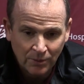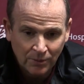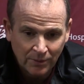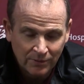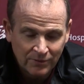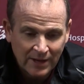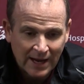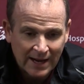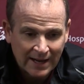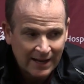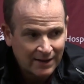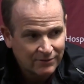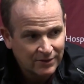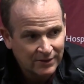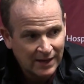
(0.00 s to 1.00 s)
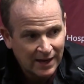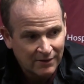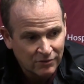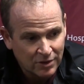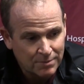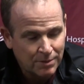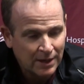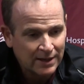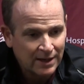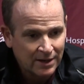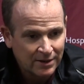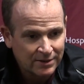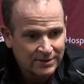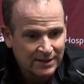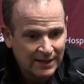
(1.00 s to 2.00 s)
we've got to have everybody on
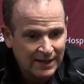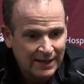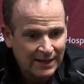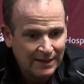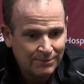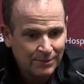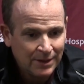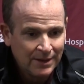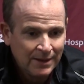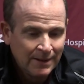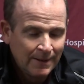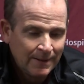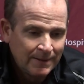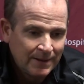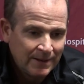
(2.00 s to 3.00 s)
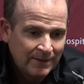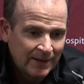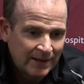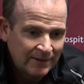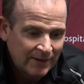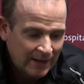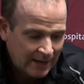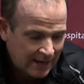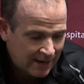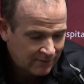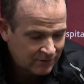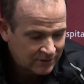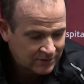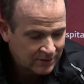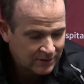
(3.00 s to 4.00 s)
our team that
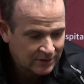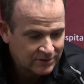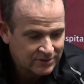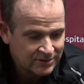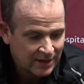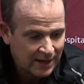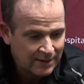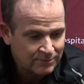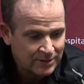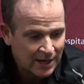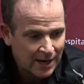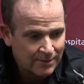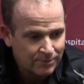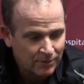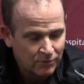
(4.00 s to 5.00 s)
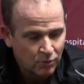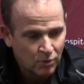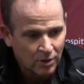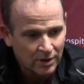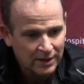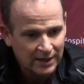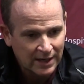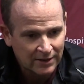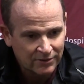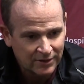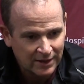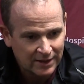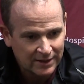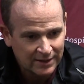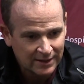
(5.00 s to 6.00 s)
have the same type of work
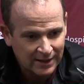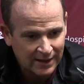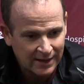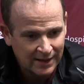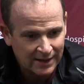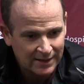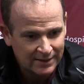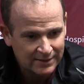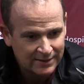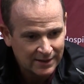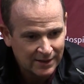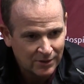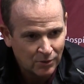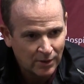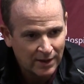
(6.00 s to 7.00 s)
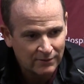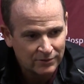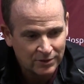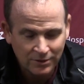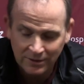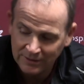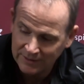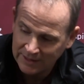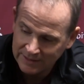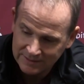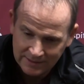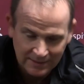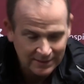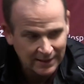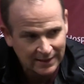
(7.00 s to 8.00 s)
ethic and way of doing
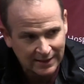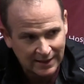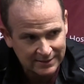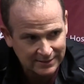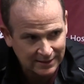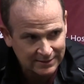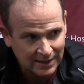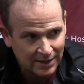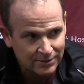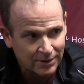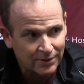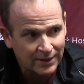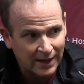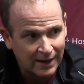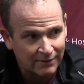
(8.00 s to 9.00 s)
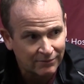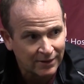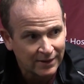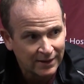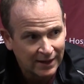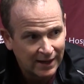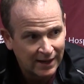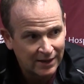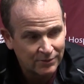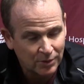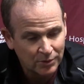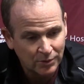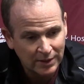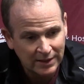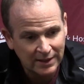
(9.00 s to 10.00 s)
things that guys like Tyrone have. And
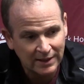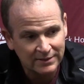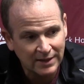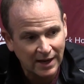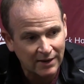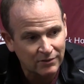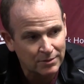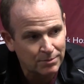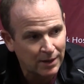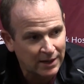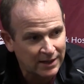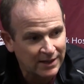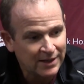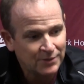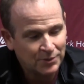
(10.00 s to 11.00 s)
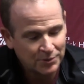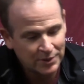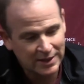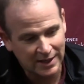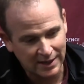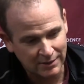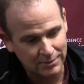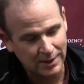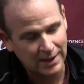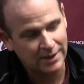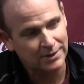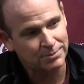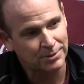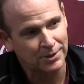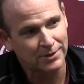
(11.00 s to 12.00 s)
when we get everybody
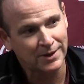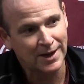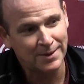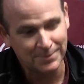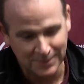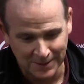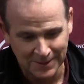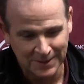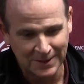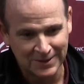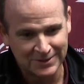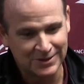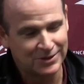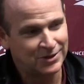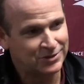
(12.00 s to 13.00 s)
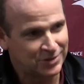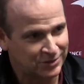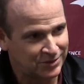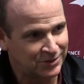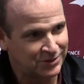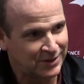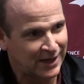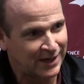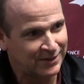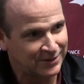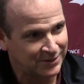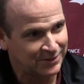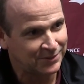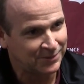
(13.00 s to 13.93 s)
on the program to do that,